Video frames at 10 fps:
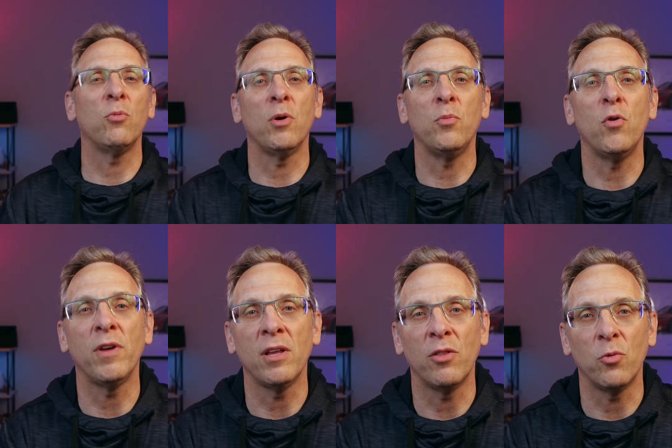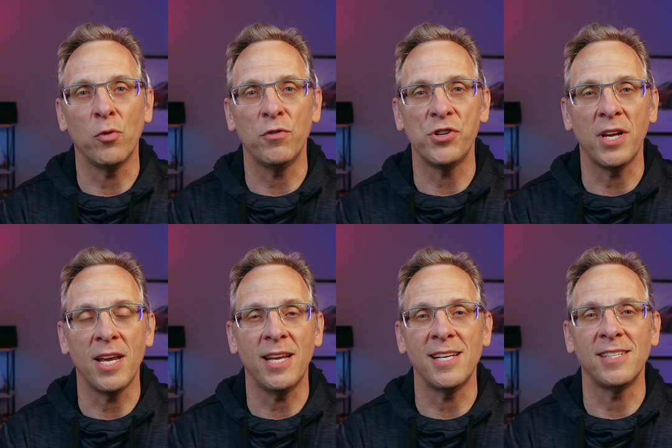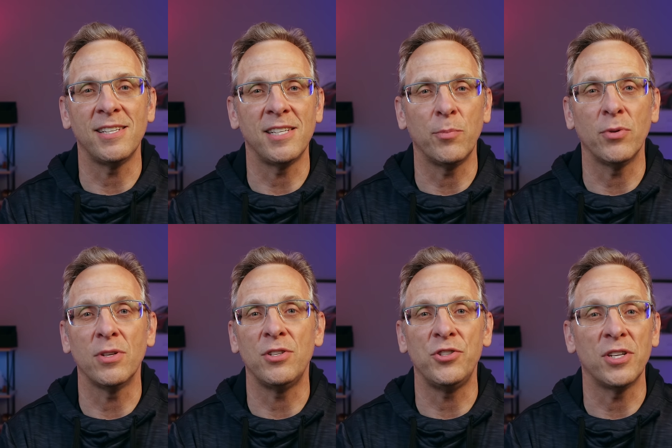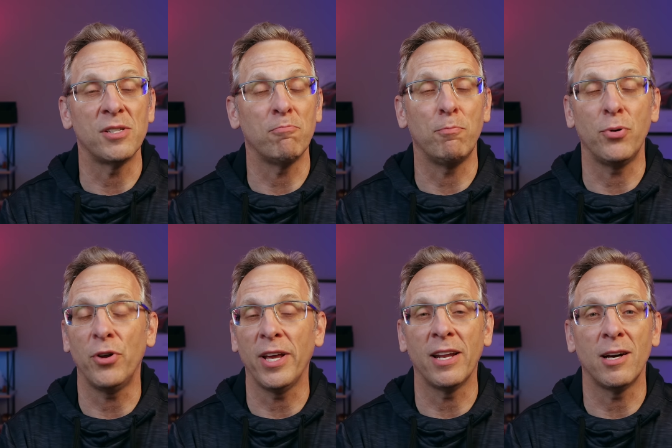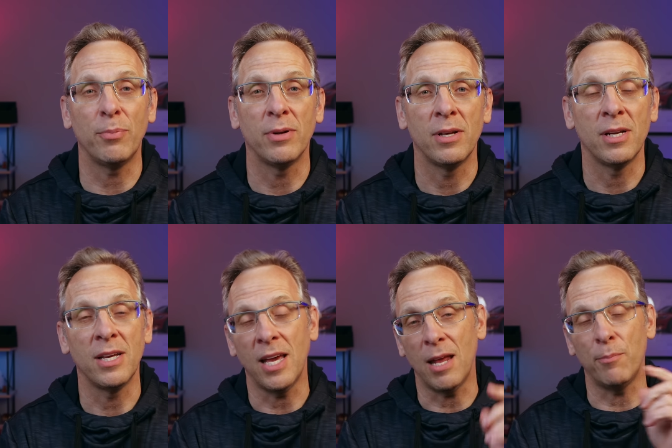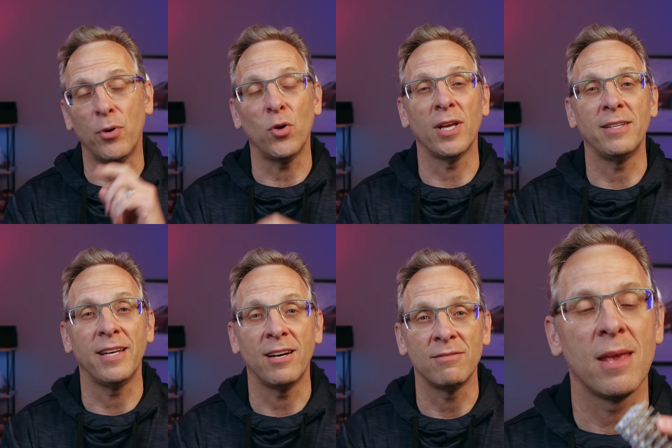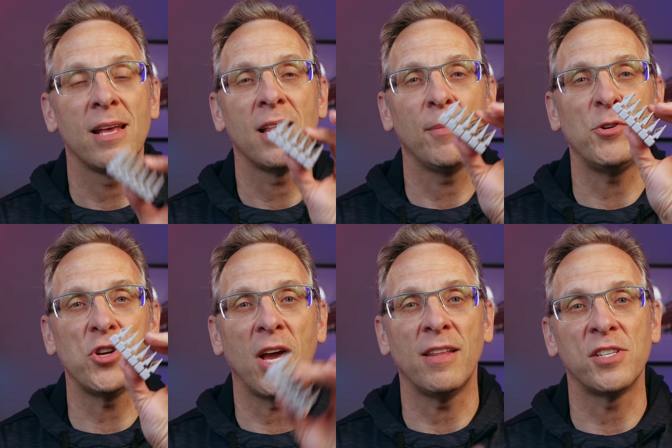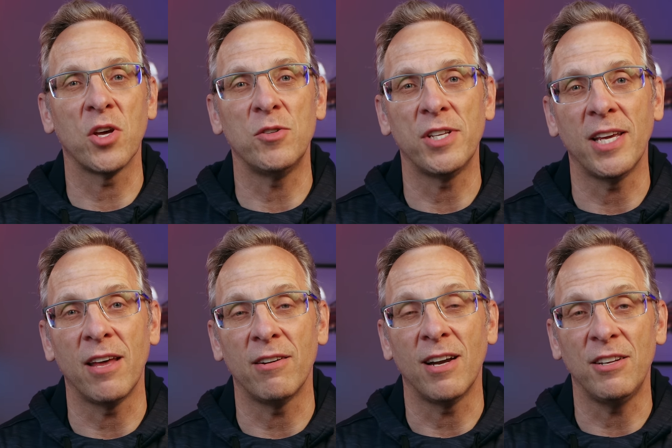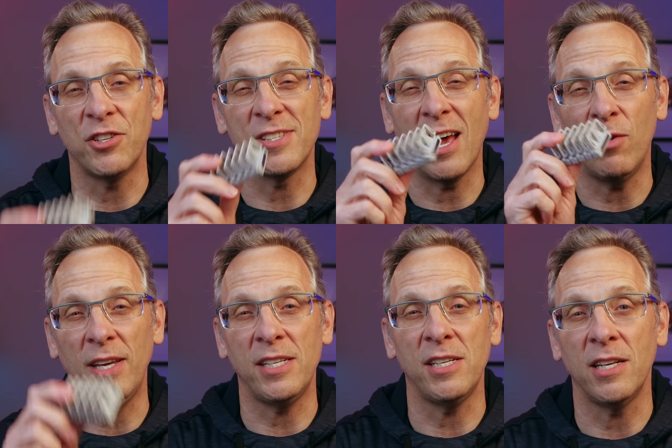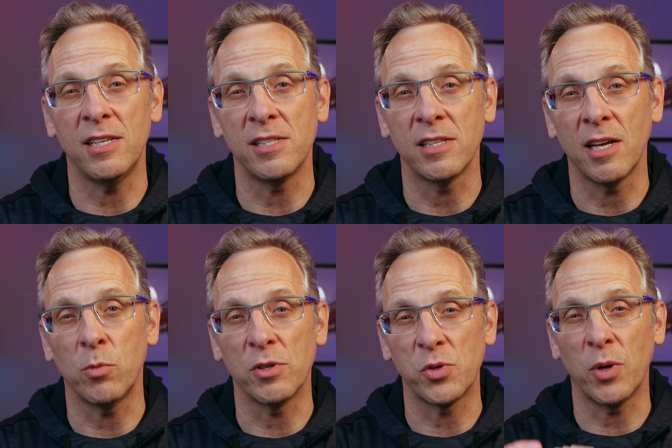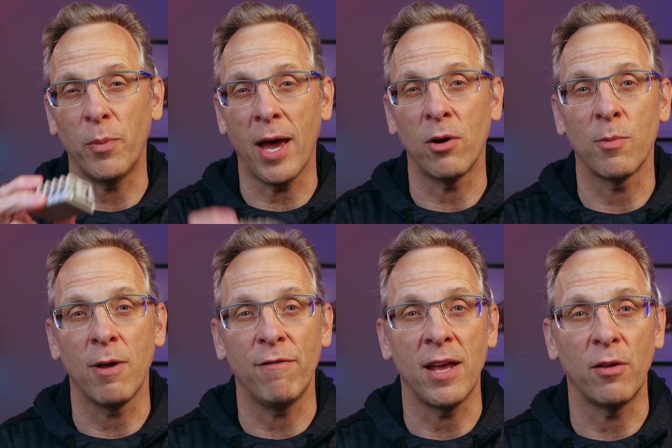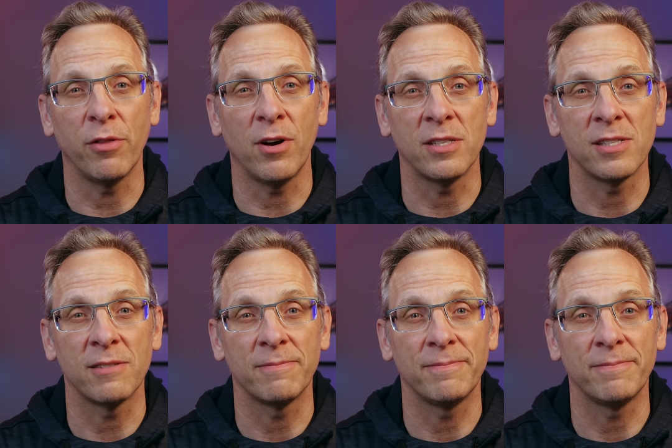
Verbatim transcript: and removing the roof shade is as simple as just putting it up and pulling it down. Let me show you how this goes together and just how easy it is, and we'll swing back with my final thoughts.